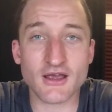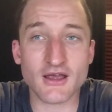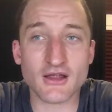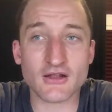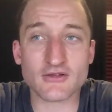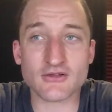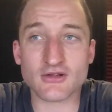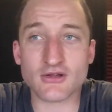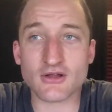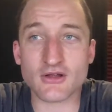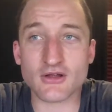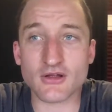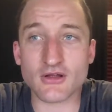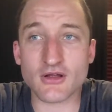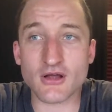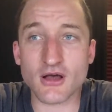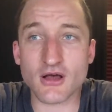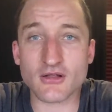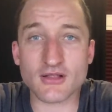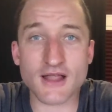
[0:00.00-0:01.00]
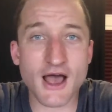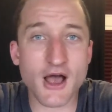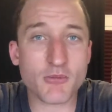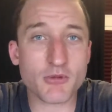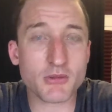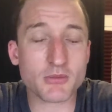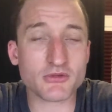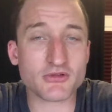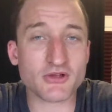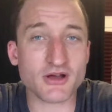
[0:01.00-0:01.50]
to allow
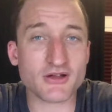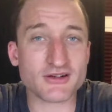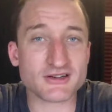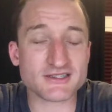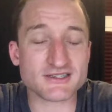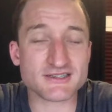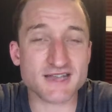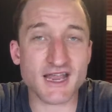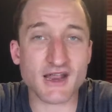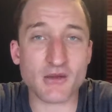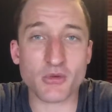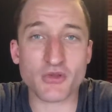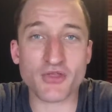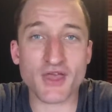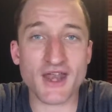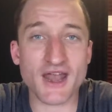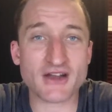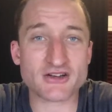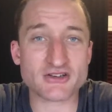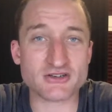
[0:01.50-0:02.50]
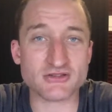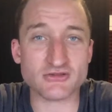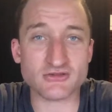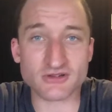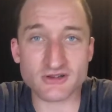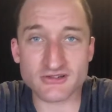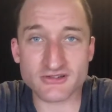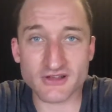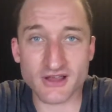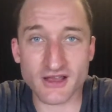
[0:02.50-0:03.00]
people to understand what that actually
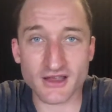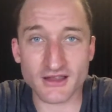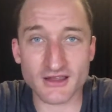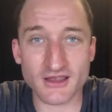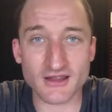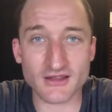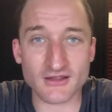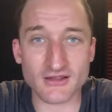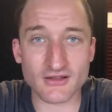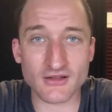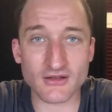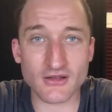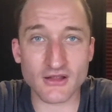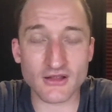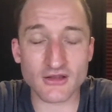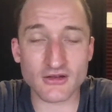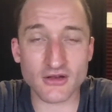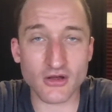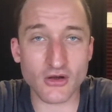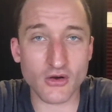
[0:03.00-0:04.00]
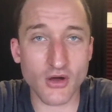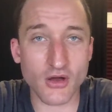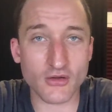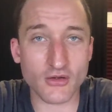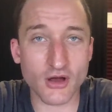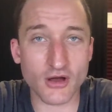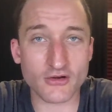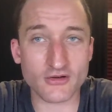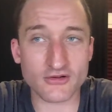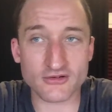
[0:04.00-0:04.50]
looks like, and you know,
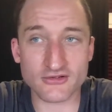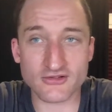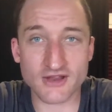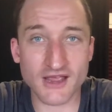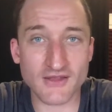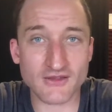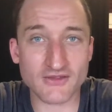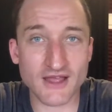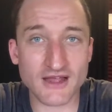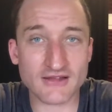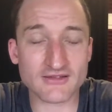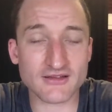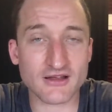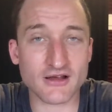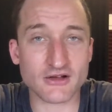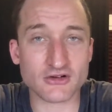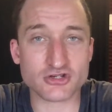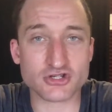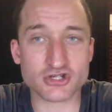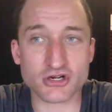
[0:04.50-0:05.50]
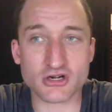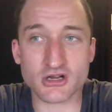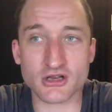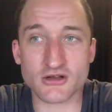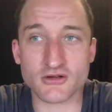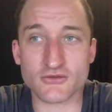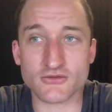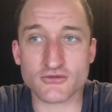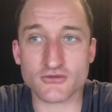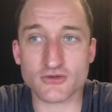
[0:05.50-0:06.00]
understand that that's a journey of,